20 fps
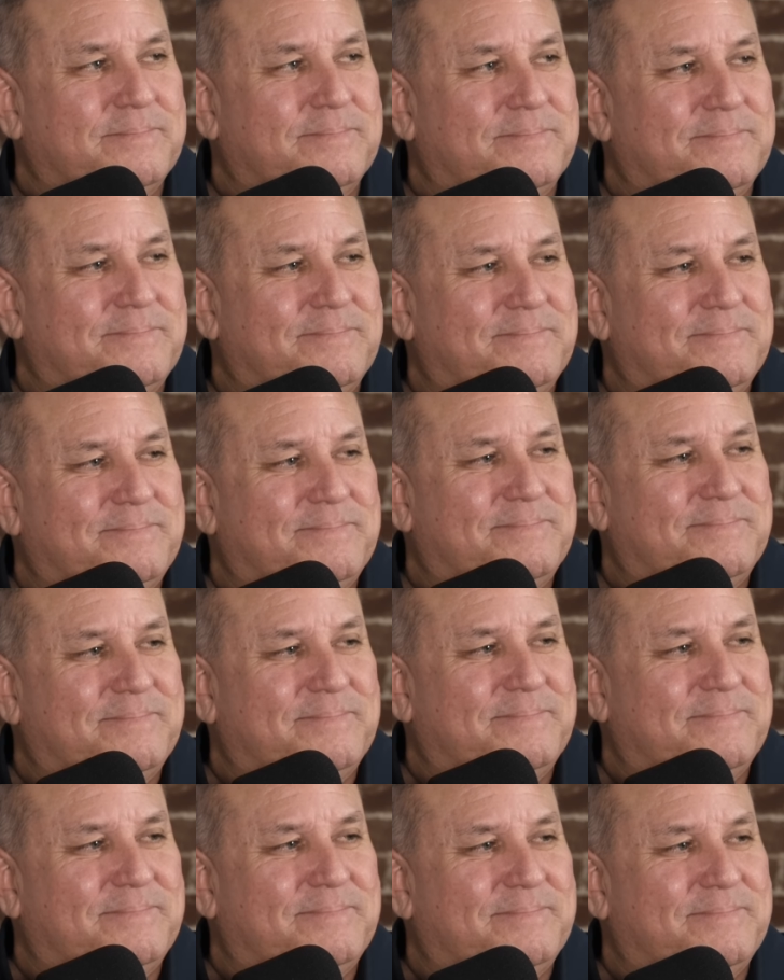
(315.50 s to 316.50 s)

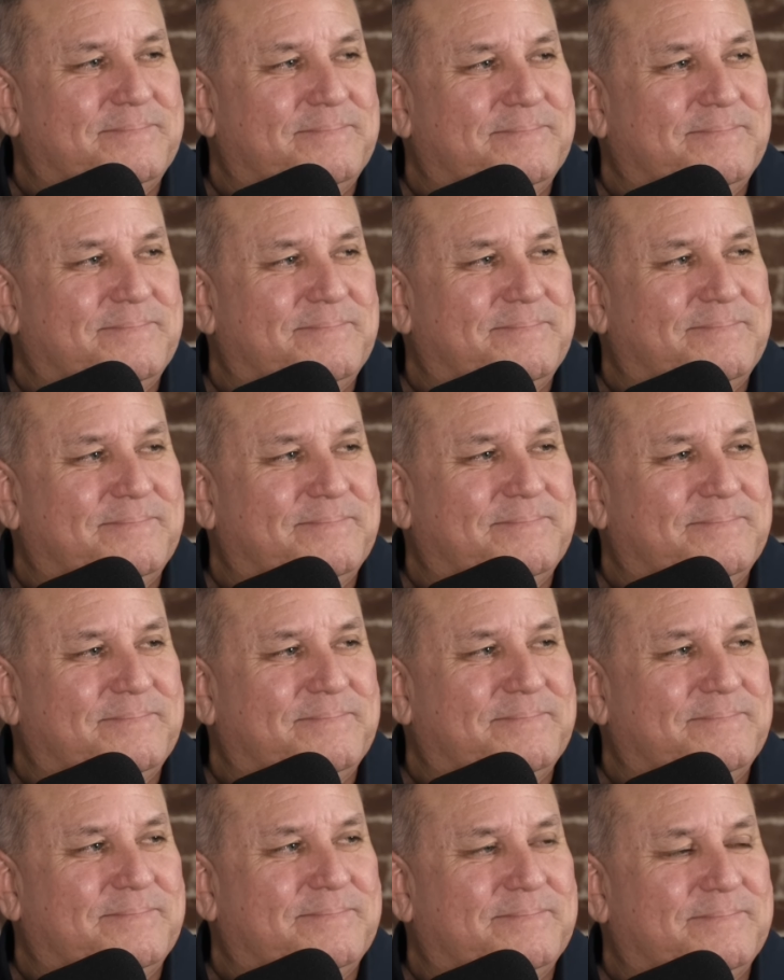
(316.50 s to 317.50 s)

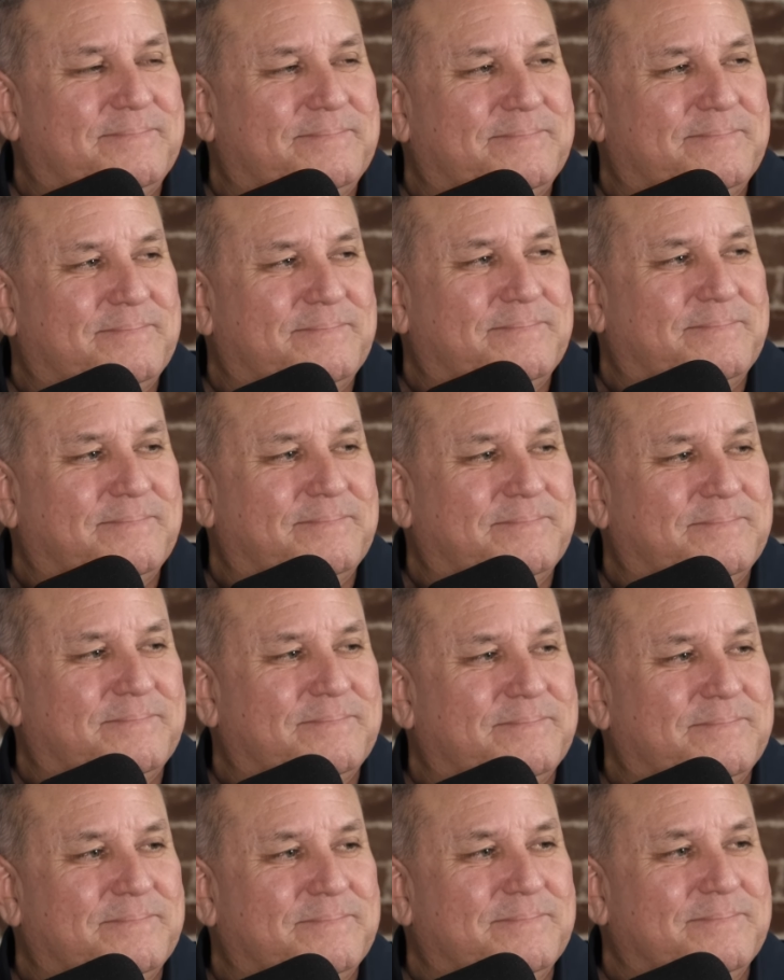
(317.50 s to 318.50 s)

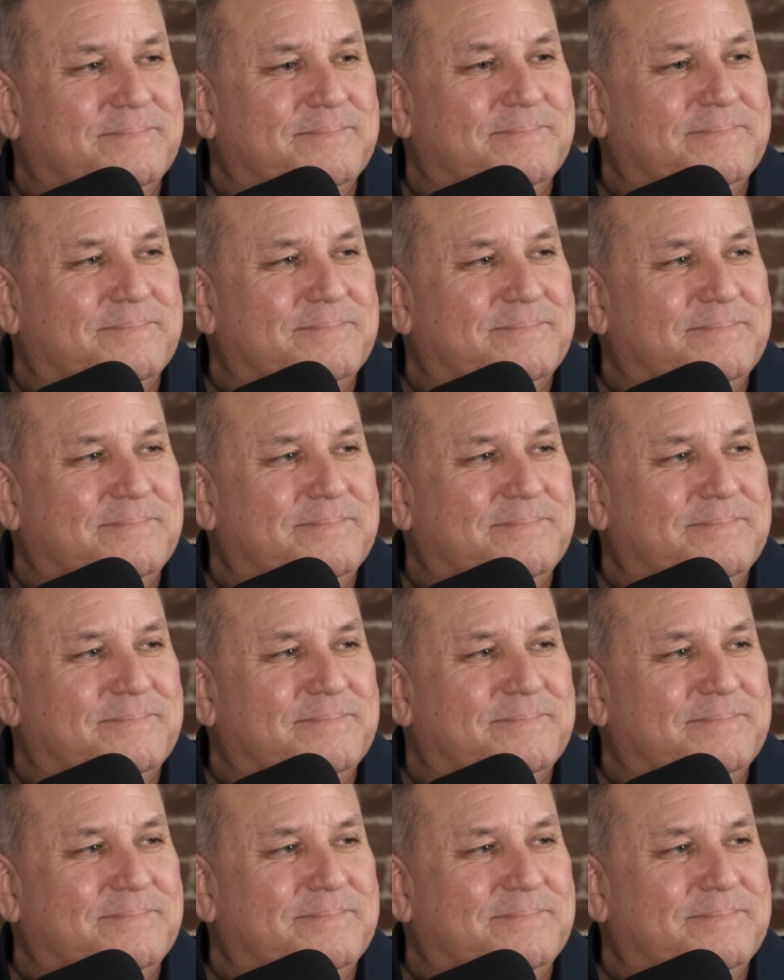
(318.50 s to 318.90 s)
This person isn't speaking.